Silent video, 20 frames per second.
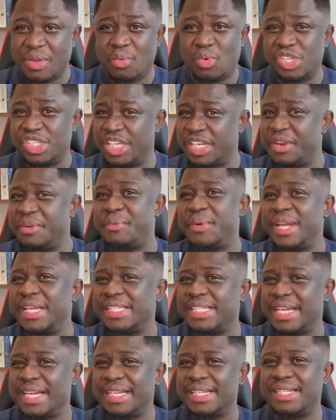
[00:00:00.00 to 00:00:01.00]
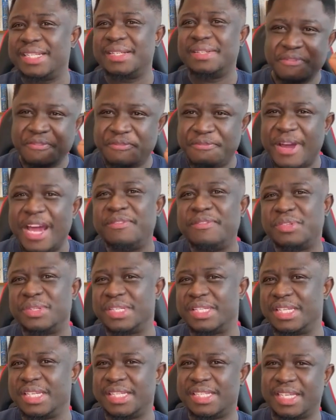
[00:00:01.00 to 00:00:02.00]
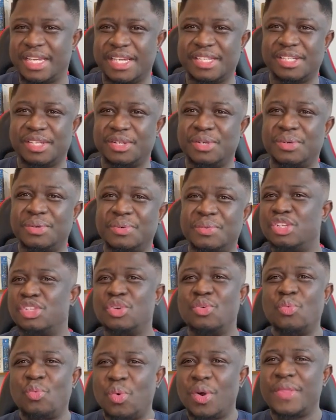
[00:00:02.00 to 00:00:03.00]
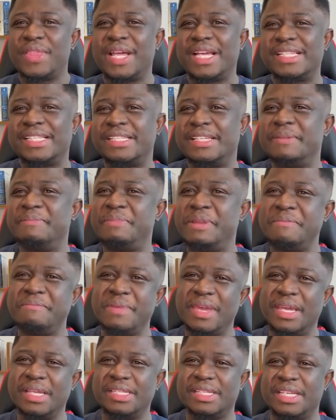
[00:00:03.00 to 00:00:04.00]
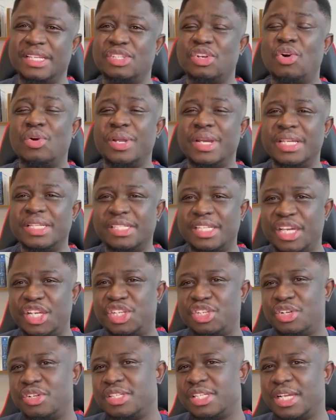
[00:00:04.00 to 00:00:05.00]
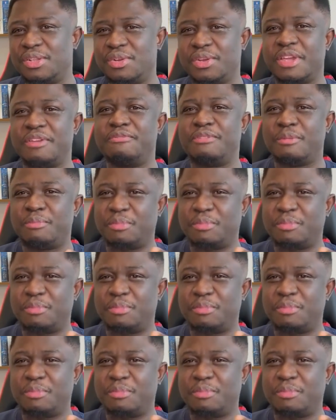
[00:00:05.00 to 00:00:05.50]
was generated 5 to 6 years ago. So what that simply means is organizations are looking for